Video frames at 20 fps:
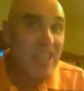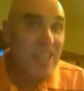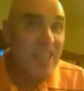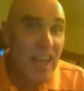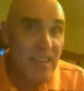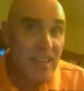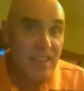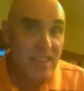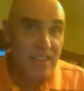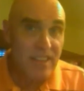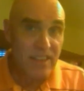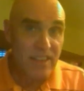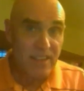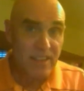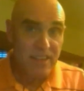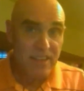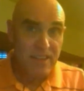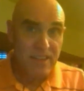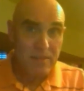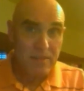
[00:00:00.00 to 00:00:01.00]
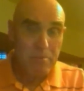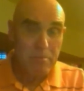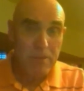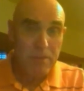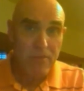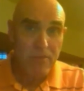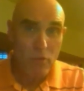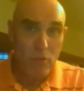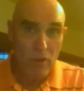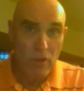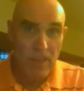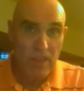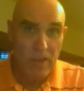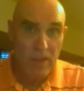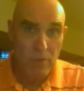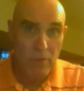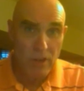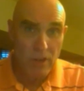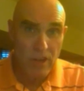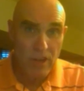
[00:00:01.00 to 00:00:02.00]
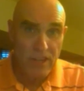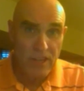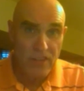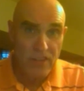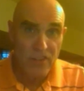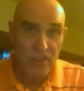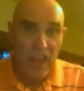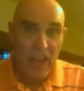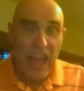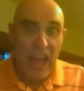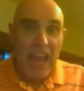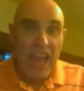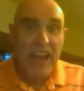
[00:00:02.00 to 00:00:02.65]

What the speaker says: testing before they release,